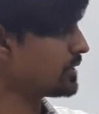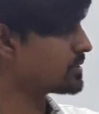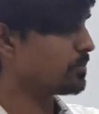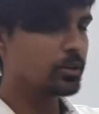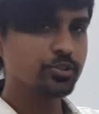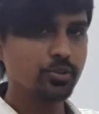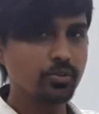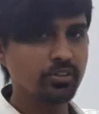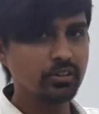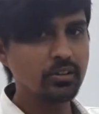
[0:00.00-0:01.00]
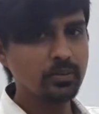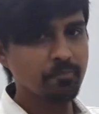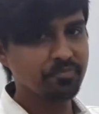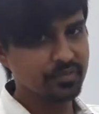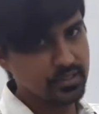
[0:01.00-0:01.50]
sum I will show you
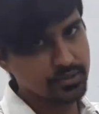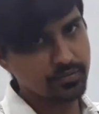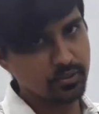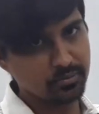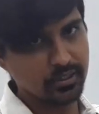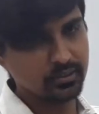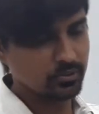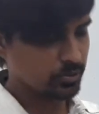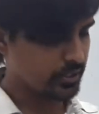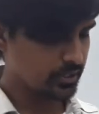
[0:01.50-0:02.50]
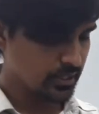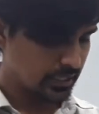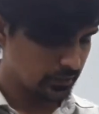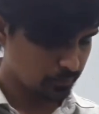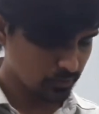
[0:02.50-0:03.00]
this formula. Okay,
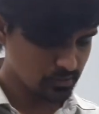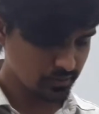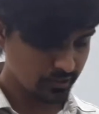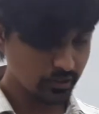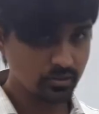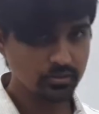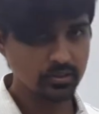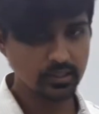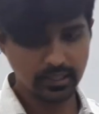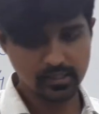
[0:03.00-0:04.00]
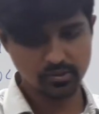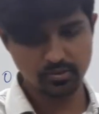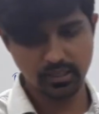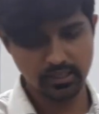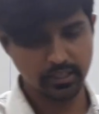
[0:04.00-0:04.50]
I'll pause the video and
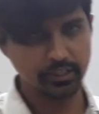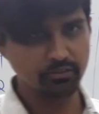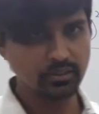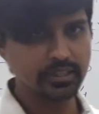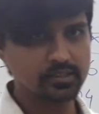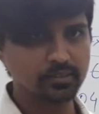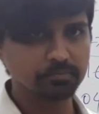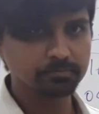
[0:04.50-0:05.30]
I'll continue next sum.